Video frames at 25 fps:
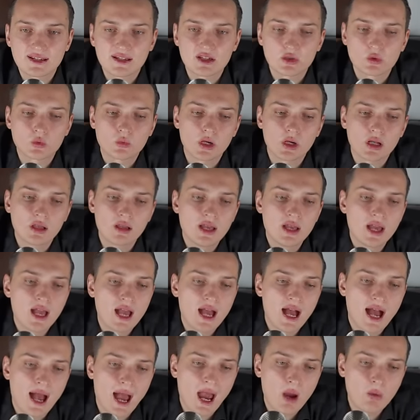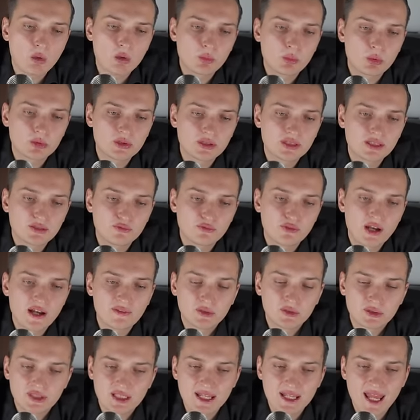as well. I would put it at
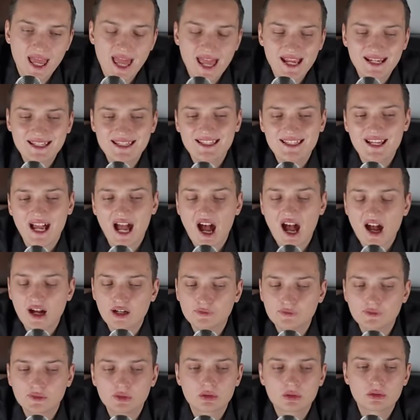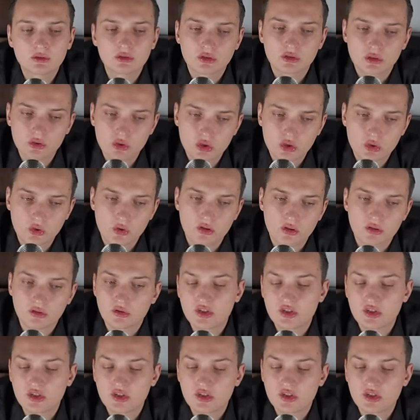5 to 10x after Dogecoin,